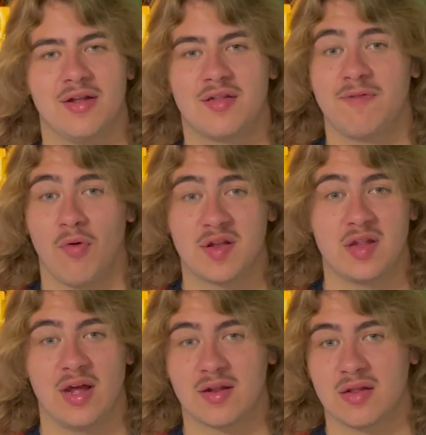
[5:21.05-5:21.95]
it's
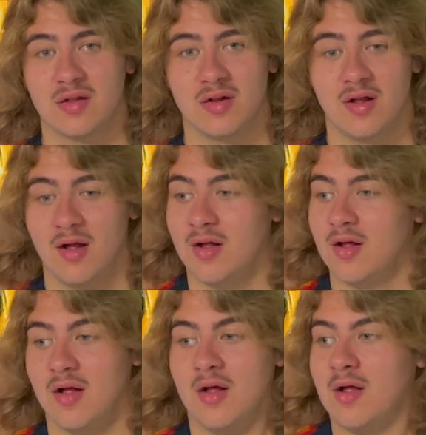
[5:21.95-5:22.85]
4-6.
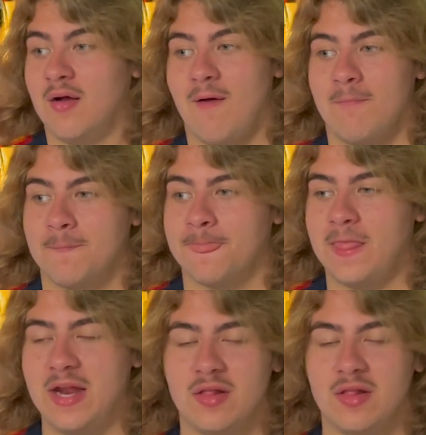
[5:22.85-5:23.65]
And